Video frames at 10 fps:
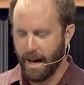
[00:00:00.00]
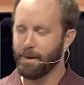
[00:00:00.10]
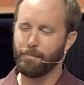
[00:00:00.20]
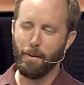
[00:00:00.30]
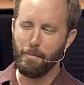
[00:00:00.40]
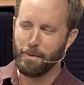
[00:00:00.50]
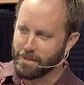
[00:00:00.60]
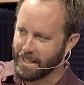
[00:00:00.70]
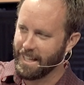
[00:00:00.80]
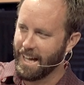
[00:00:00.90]
I, probably
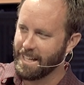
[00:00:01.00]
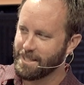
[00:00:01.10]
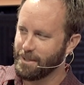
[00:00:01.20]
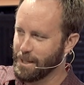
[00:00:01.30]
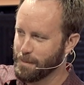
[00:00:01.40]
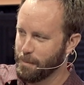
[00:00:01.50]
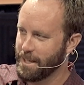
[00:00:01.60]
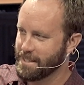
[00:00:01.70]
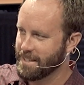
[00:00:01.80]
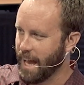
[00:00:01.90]
music class. You guys remember
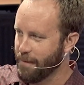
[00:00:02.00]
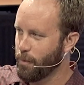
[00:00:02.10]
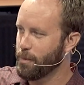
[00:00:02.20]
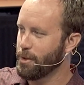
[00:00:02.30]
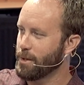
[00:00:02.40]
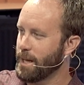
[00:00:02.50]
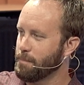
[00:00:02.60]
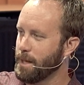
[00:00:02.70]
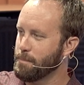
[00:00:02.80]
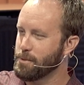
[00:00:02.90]
this? Like, everyone would learn how to
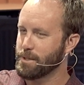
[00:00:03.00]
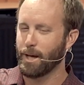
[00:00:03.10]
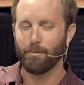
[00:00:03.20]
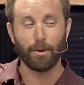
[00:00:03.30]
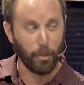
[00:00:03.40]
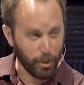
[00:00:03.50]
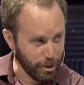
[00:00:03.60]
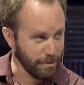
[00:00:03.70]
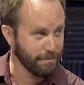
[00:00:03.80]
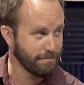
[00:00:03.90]
play music on a
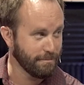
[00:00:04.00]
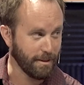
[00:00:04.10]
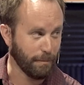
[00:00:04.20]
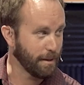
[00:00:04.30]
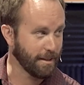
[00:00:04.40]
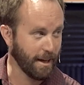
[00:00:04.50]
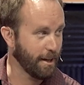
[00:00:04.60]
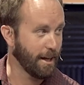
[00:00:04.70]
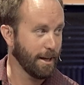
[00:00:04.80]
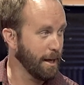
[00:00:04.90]
recorder. I mean, yeah,
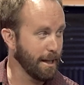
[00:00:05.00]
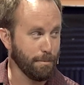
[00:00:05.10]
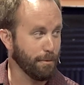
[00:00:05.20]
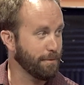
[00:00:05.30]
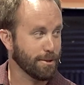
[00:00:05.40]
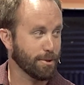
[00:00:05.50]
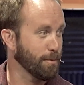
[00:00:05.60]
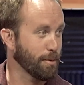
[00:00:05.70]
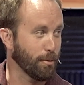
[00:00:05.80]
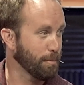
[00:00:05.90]
any any professional
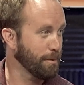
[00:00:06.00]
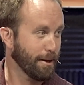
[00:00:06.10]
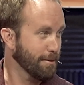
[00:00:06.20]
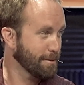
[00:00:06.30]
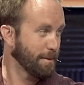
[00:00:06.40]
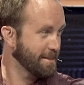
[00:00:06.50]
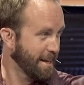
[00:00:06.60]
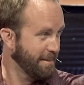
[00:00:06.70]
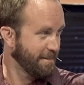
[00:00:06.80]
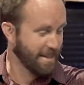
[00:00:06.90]
recorder players? I mean, is
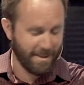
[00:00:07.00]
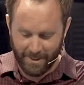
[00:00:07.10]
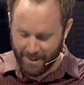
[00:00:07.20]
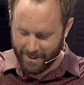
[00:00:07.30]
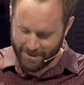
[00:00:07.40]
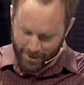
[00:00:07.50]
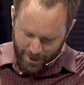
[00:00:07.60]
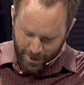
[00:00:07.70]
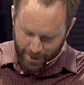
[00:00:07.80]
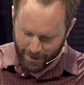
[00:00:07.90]
that, is that a thing? So,
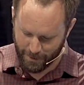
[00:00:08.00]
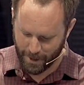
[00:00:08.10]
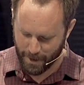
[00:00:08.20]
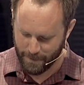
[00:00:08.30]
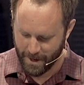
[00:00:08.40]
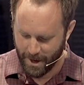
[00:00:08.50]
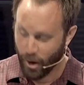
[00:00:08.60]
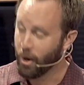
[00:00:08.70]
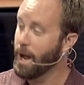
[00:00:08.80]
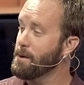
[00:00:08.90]
you know, however that.
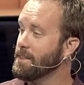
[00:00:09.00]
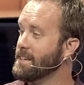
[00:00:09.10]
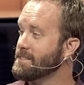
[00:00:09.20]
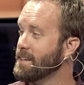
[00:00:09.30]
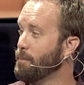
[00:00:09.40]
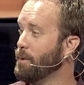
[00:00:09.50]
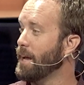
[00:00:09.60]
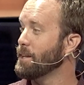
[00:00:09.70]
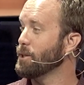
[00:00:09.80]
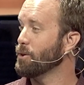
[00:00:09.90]
Or how about this? Um, we
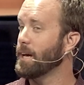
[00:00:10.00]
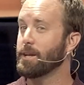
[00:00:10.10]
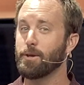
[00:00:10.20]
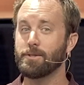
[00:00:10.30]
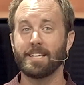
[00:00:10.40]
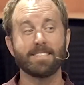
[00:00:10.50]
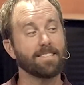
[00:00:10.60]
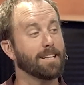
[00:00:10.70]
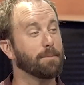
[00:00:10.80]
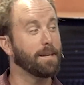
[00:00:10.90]
had to learn how to use an
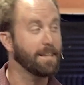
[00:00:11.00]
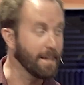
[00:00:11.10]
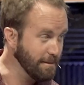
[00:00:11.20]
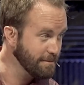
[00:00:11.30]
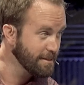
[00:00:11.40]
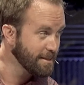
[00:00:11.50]
encyclopedia.